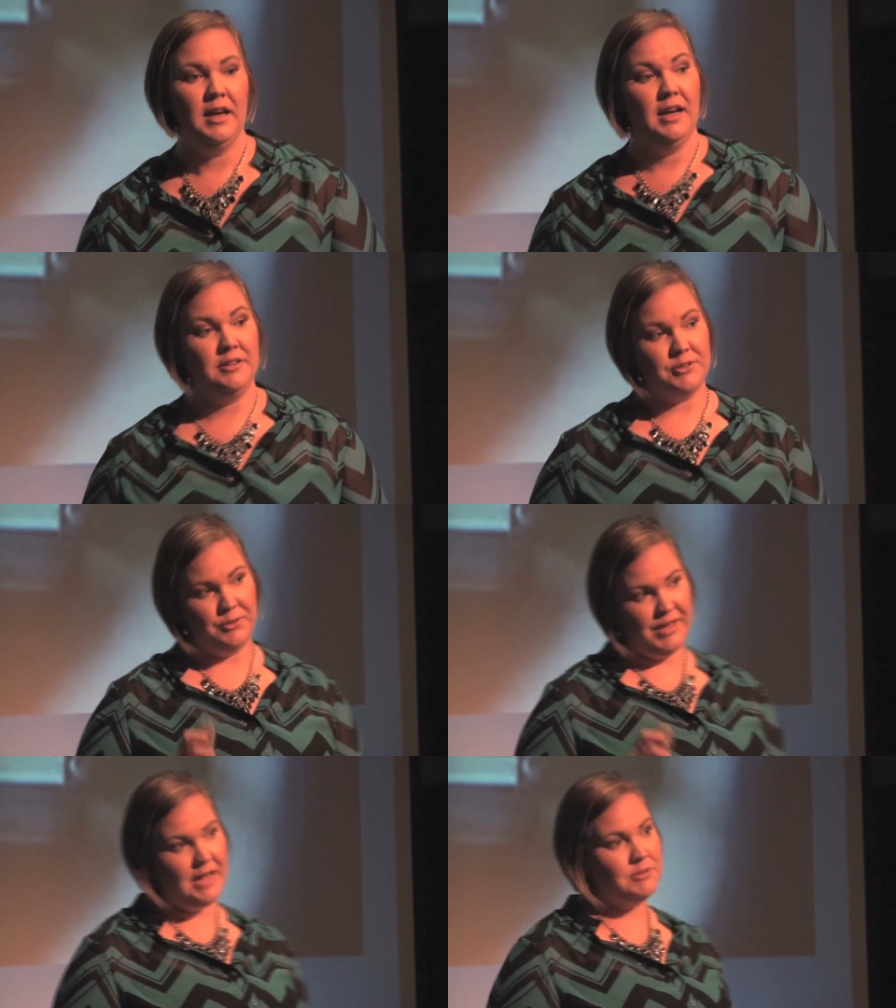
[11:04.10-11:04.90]
And so
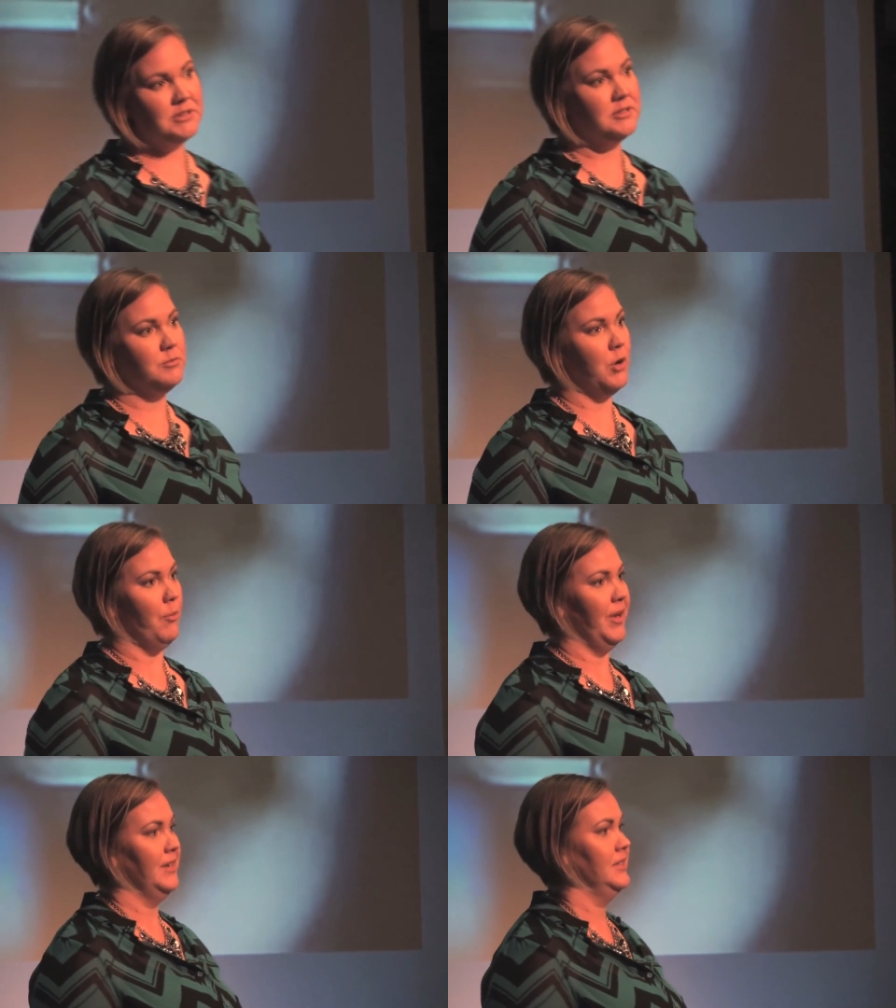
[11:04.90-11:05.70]
that was the
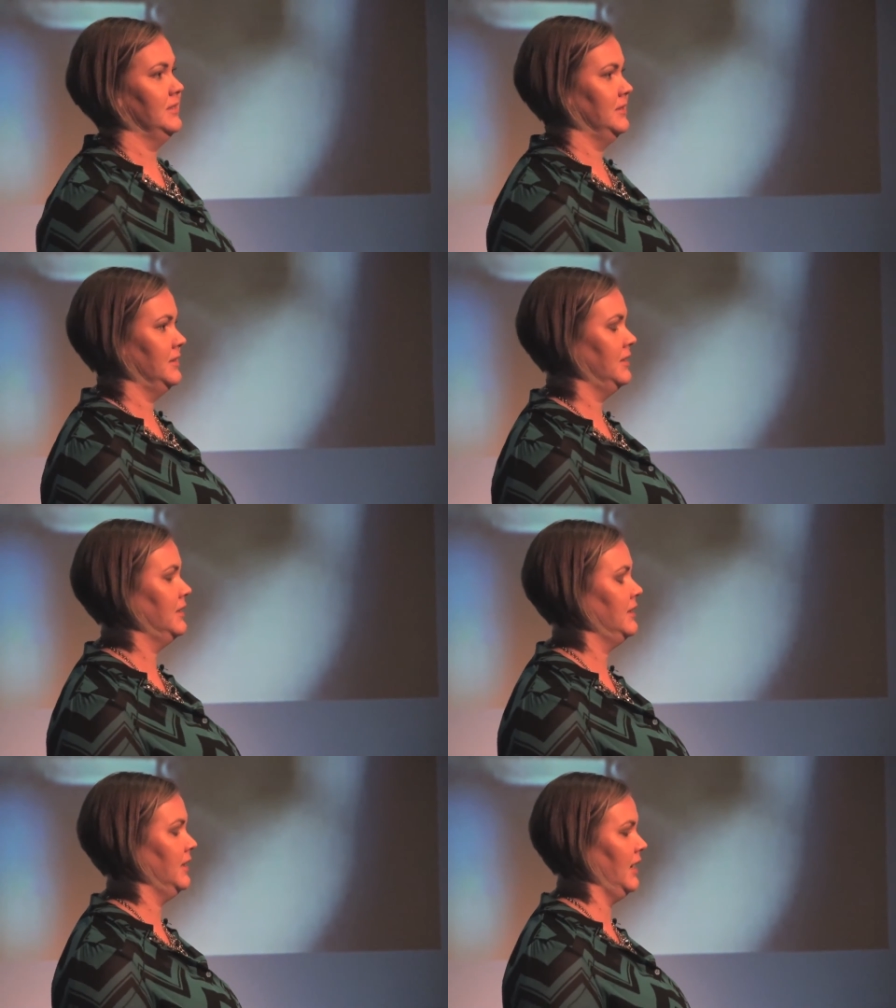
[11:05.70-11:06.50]
moment
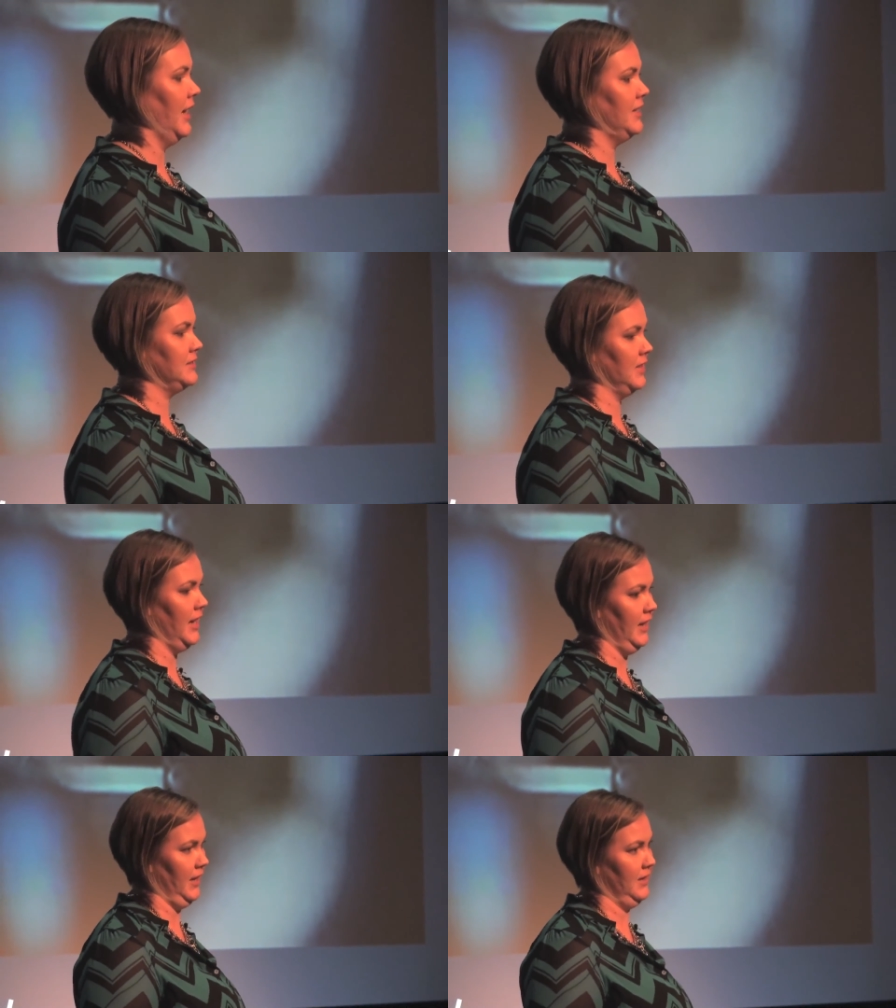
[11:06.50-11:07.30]
that I
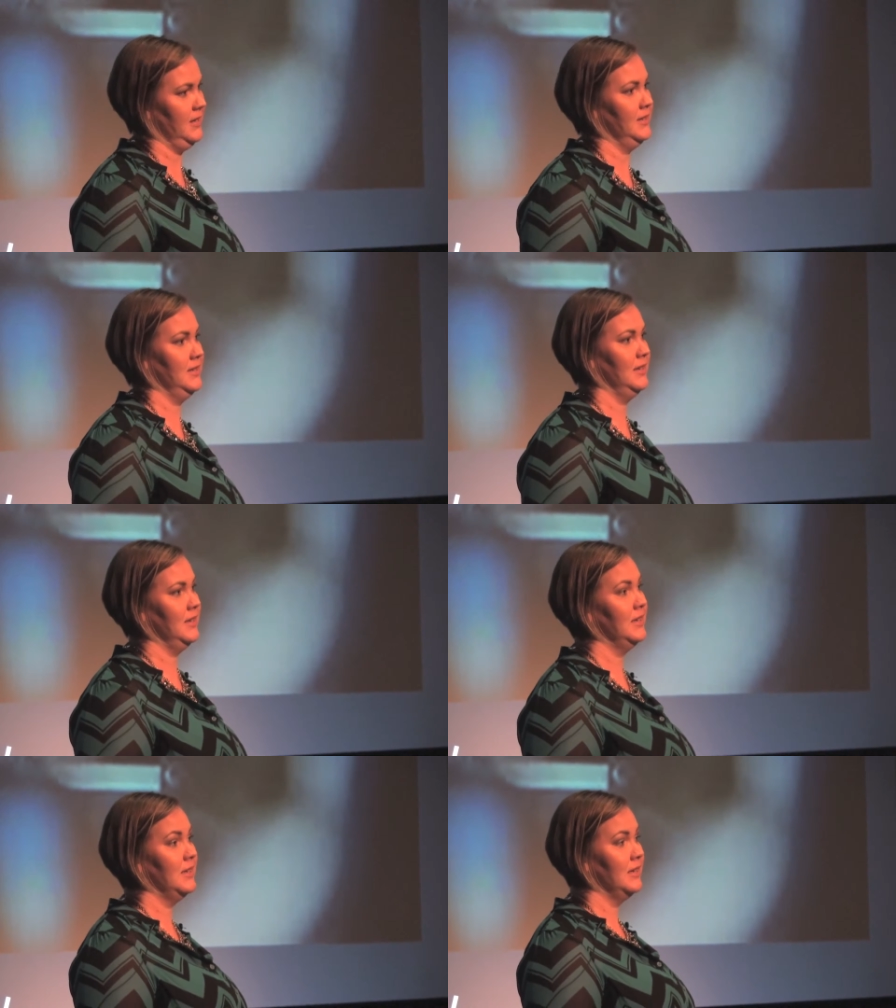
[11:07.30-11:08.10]
decided
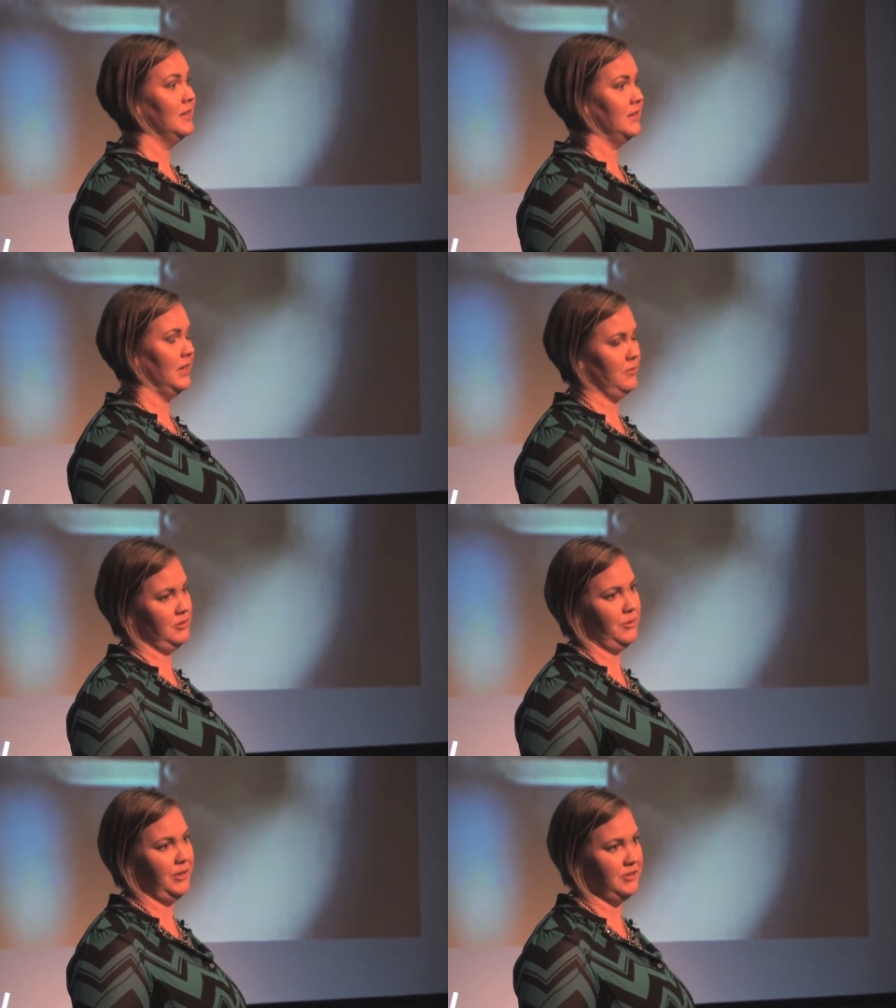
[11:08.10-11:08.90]
that I was
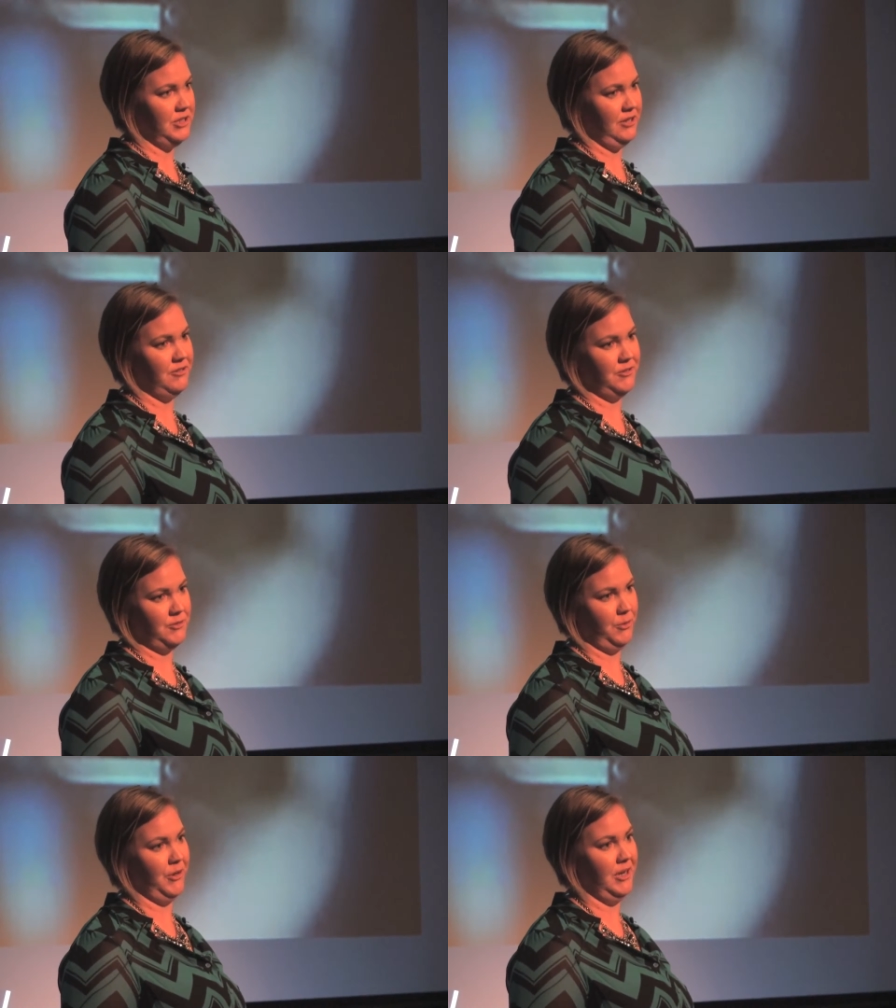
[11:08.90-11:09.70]
going to change the
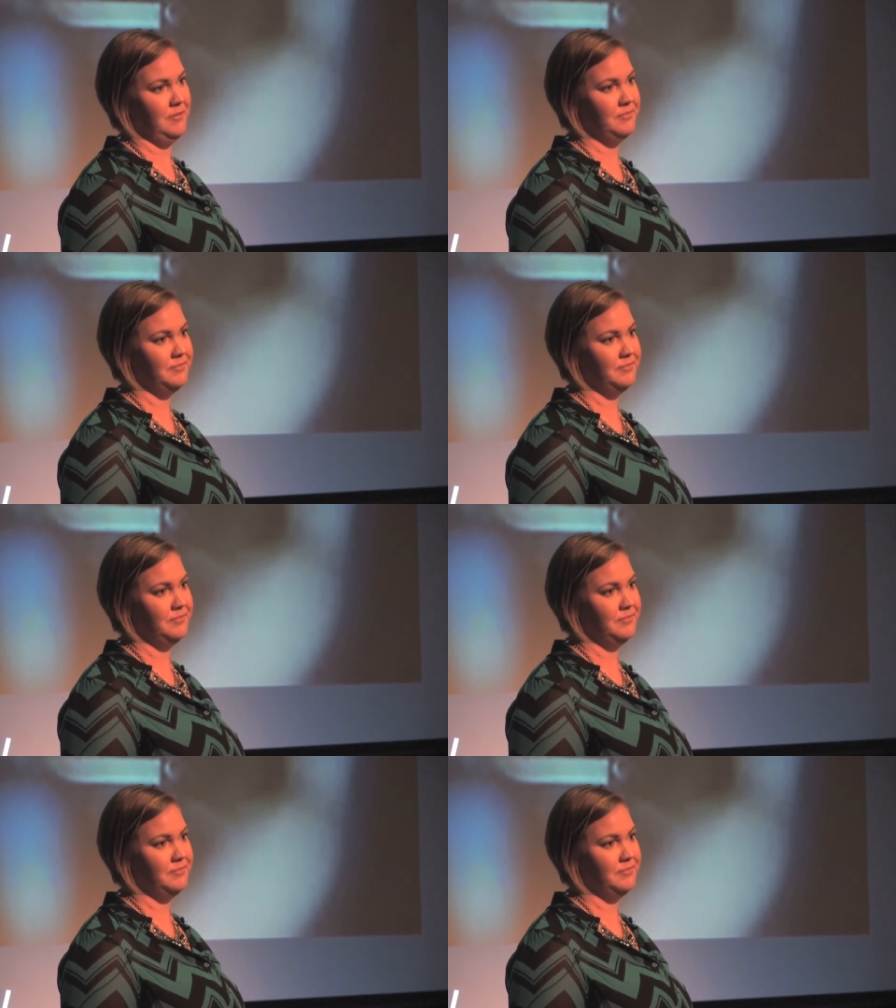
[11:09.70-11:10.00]
story.